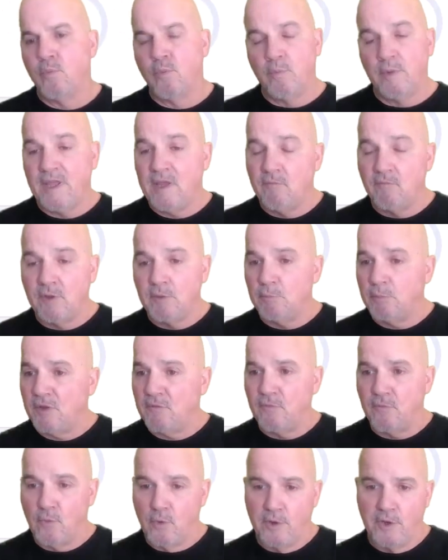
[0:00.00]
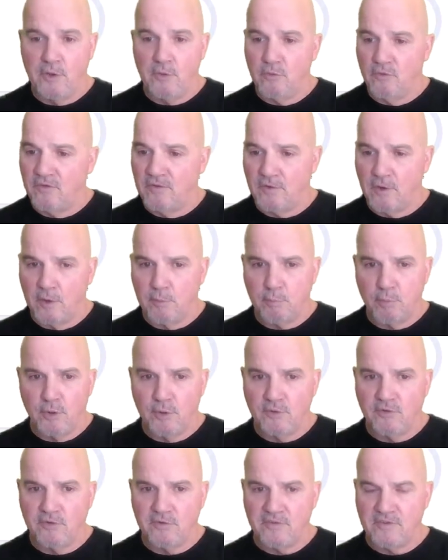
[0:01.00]
even before you start
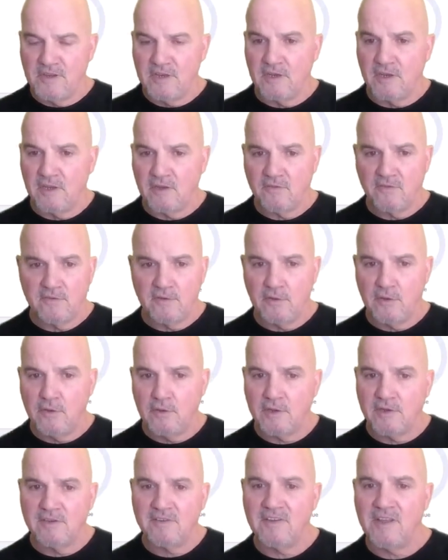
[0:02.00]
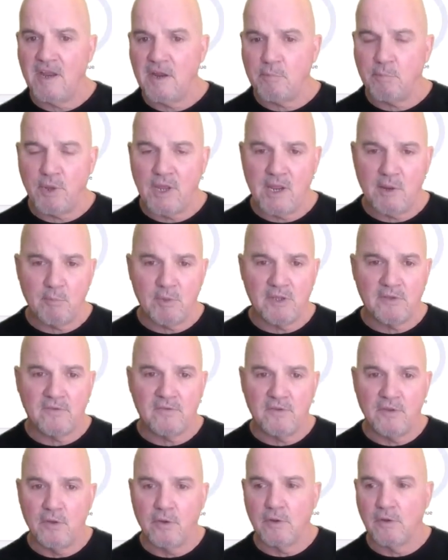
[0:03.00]
purchasing it. So you can take
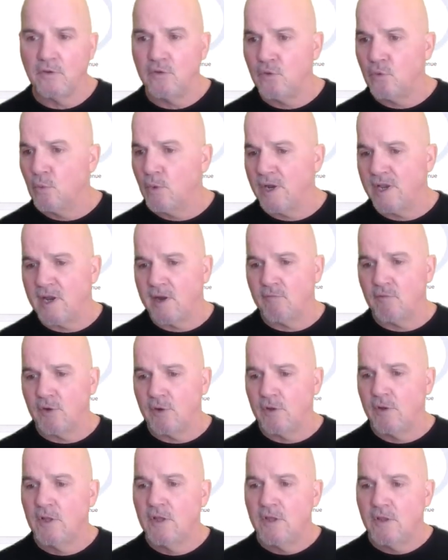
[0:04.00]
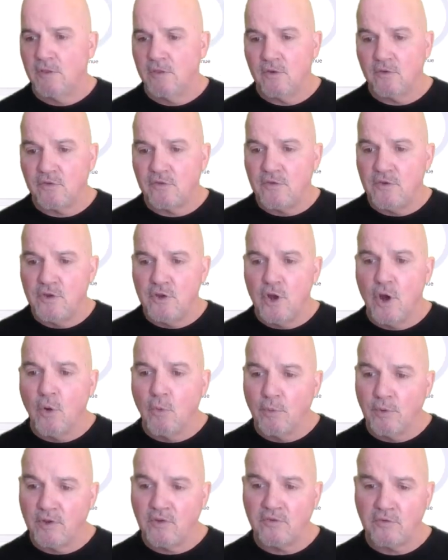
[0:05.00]
payments, you can do whatever. There's no
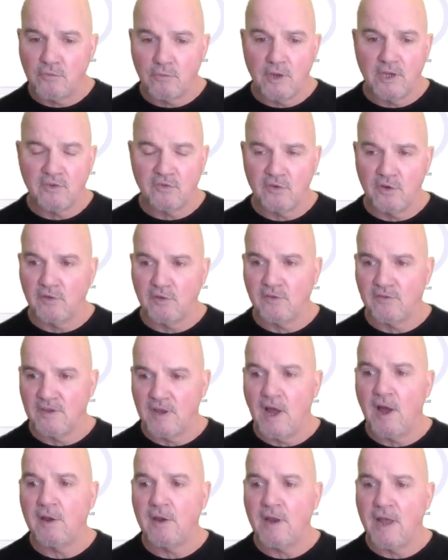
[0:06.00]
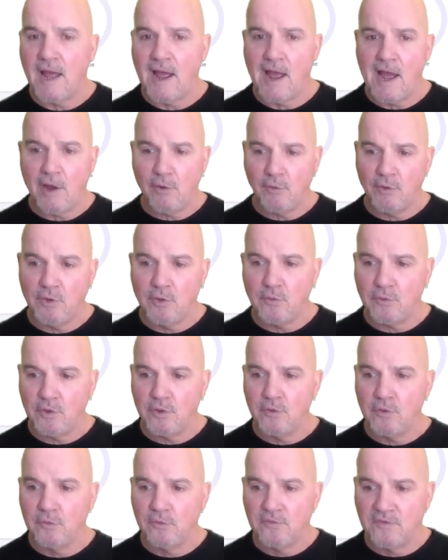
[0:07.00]
restrictions on how you
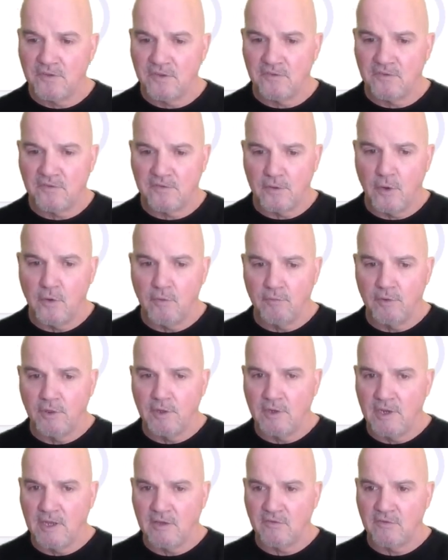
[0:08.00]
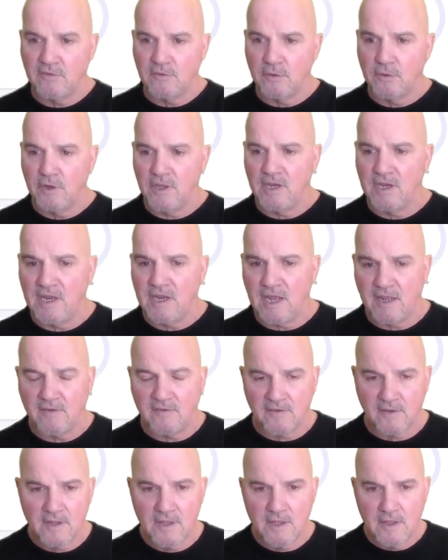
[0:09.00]
use this over the next 30
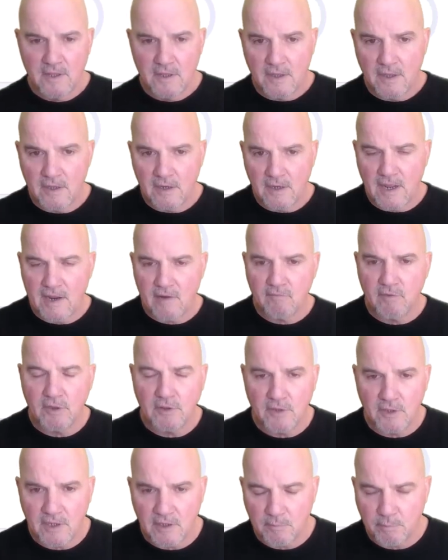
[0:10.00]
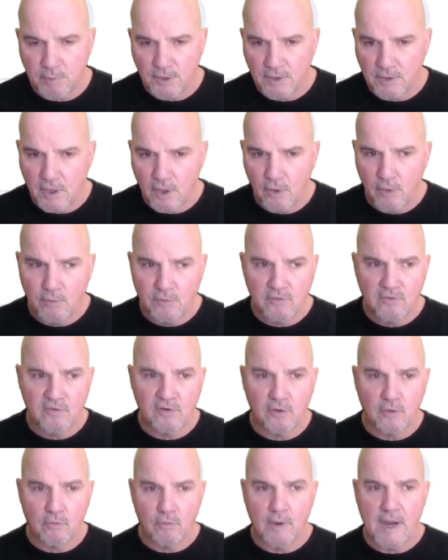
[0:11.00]
days. And I have a link below
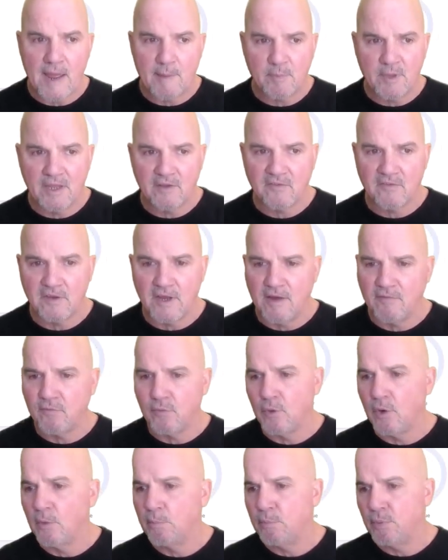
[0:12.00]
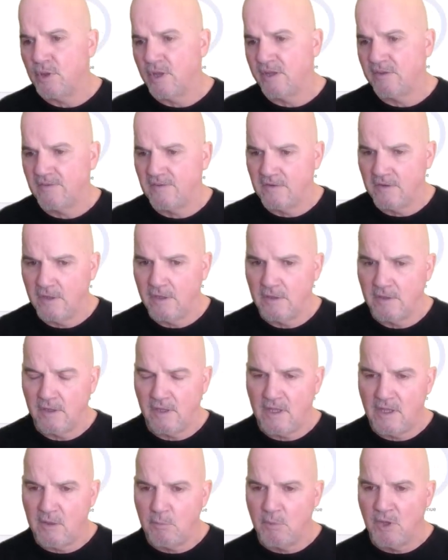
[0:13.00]
to grab that software, plus in
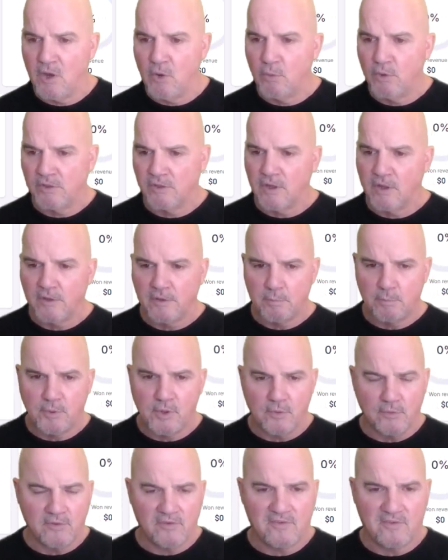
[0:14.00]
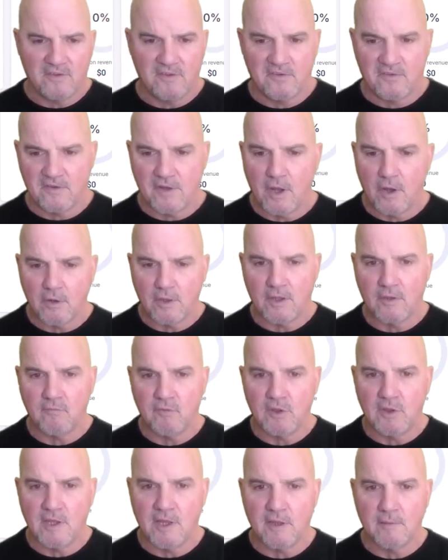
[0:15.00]
the email with all the bonuses, I'll give
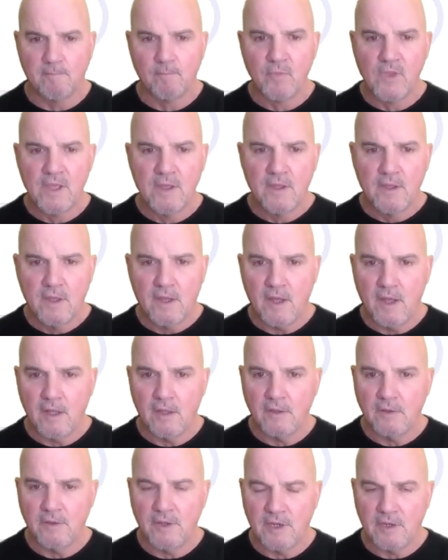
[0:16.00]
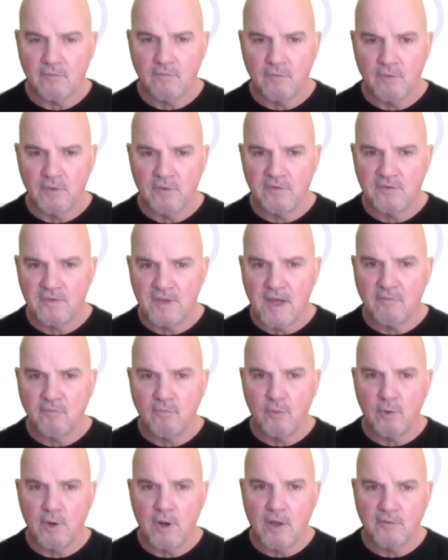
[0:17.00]
you that uh, link for the
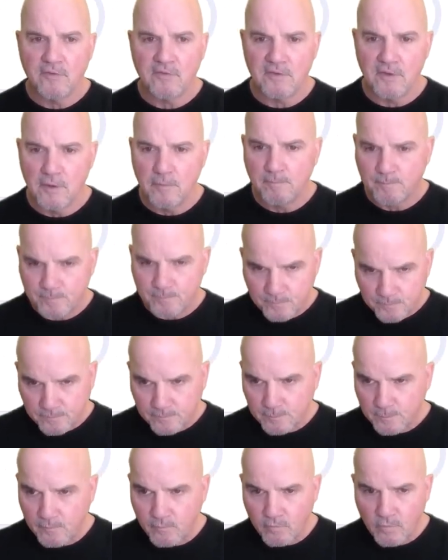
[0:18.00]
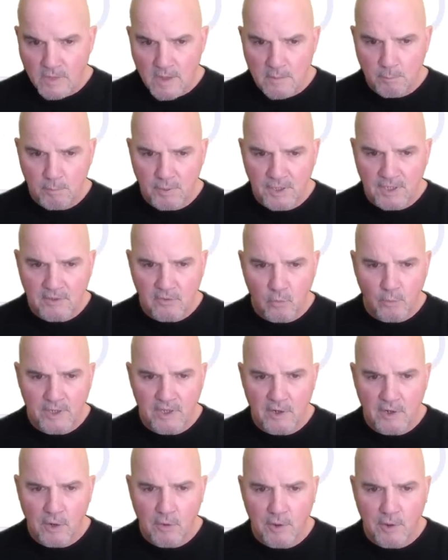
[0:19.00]
software also. But we go